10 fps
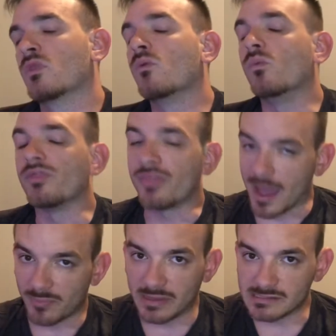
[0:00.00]
With
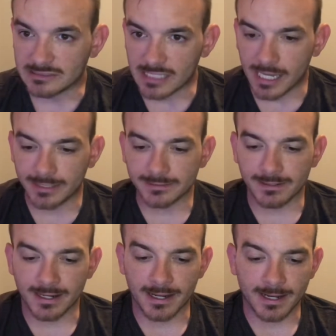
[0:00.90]
that being said,
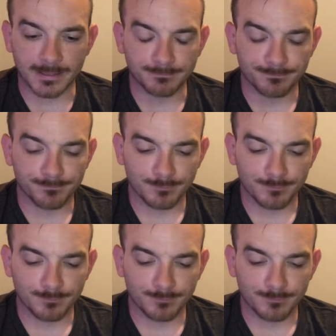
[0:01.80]
I'm